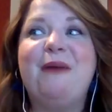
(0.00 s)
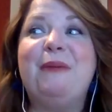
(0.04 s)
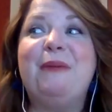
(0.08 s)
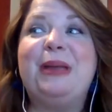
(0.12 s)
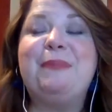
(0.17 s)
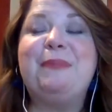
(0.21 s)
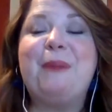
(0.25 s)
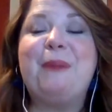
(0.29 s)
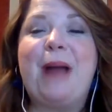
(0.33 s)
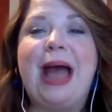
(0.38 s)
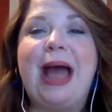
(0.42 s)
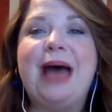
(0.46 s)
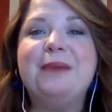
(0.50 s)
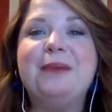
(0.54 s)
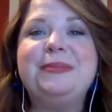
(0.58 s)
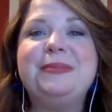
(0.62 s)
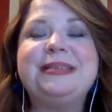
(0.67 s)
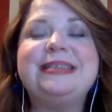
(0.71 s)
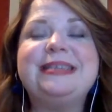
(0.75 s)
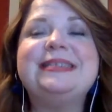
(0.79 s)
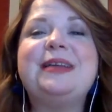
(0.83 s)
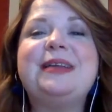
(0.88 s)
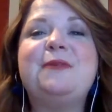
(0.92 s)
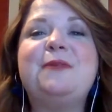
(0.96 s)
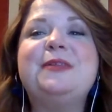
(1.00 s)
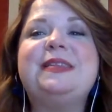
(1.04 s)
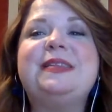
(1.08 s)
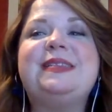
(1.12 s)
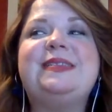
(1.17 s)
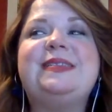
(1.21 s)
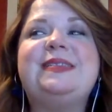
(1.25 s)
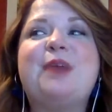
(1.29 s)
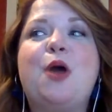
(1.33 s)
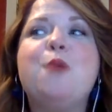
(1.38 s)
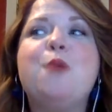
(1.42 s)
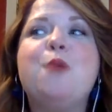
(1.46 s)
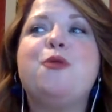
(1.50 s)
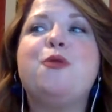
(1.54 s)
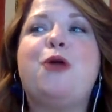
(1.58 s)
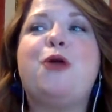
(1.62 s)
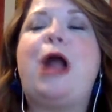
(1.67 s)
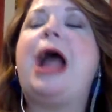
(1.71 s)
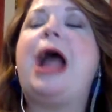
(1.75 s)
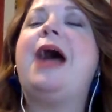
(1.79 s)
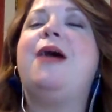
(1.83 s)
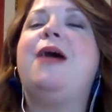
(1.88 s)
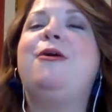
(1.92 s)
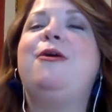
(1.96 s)
we prepped, because I was so
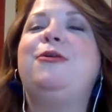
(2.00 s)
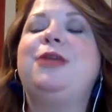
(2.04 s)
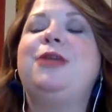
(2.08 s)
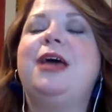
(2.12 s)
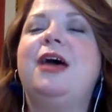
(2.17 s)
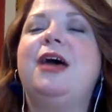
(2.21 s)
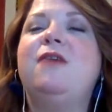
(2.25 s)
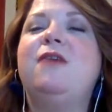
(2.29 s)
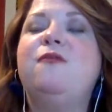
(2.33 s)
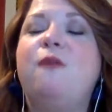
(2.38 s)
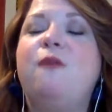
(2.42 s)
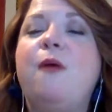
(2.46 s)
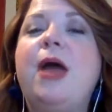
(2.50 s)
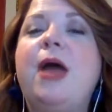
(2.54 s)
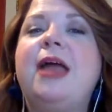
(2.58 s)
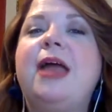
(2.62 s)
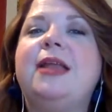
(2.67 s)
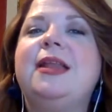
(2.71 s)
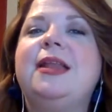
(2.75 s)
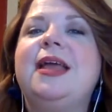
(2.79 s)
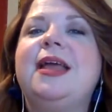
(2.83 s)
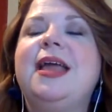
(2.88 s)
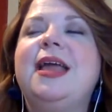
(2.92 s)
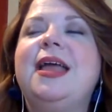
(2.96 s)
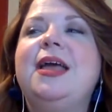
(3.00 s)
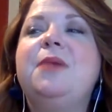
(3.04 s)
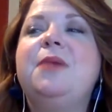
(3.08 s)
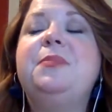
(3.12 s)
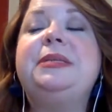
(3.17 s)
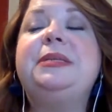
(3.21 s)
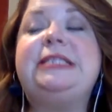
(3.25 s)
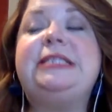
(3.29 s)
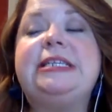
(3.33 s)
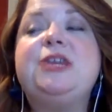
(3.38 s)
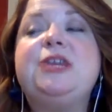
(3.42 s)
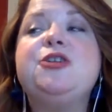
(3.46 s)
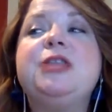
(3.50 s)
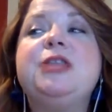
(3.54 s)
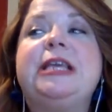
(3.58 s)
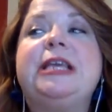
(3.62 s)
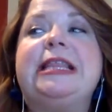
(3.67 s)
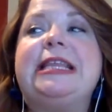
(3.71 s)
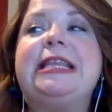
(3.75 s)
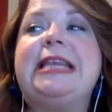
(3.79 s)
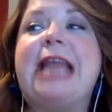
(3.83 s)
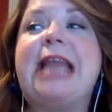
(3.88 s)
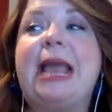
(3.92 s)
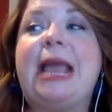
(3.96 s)
proud of particularly
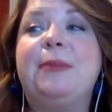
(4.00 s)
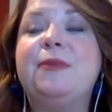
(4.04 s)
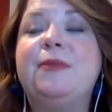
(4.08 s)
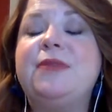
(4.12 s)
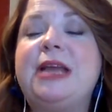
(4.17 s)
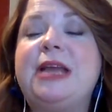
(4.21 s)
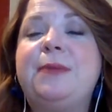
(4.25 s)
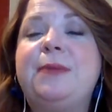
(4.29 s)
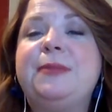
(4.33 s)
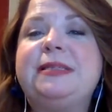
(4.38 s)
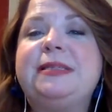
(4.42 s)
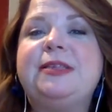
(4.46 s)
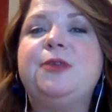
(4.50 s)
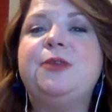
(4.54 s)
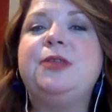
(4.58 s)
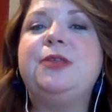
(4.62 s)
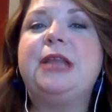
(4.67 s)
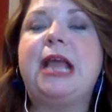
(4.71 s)
the name of an episode that